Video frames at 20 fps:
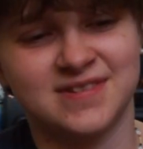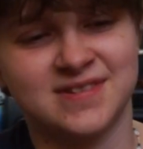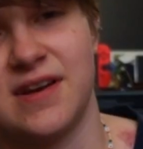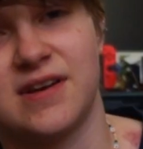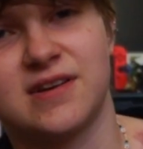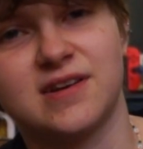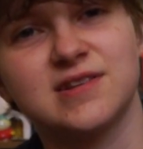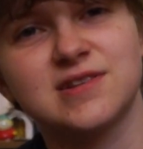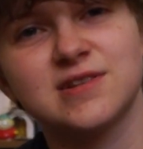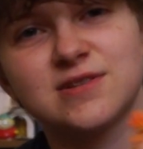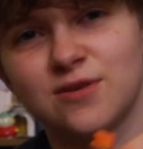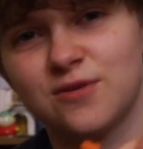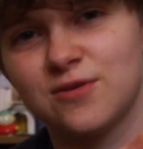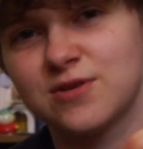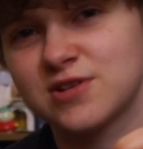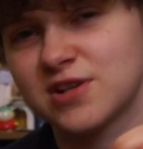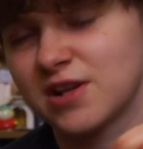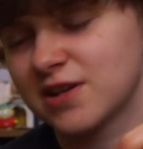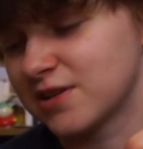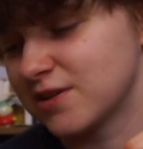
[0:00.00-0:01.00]
I guess it's
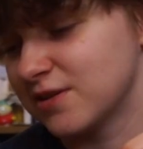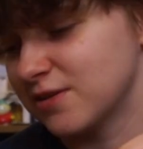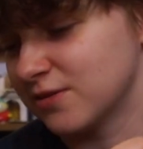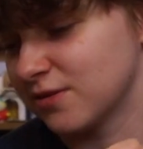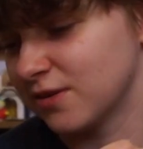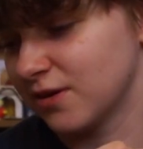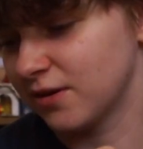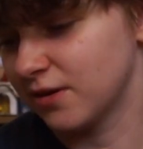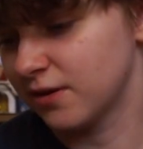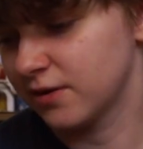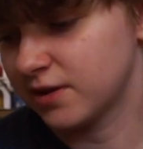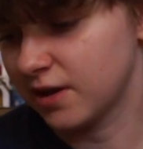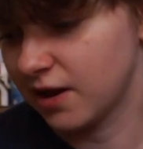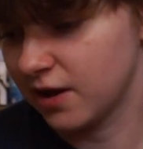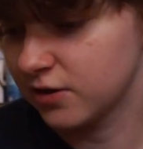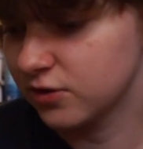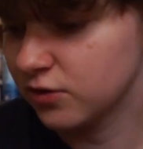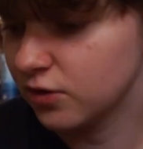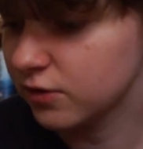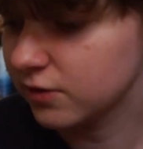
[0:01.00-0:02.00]
orange like you though.
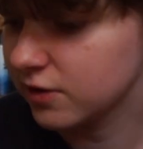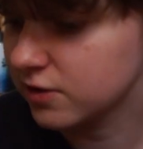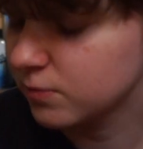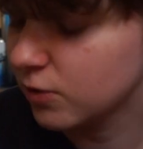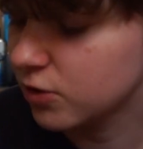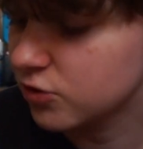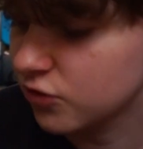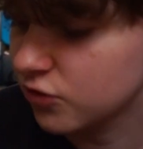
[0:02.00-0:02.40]
Okay, no, that's my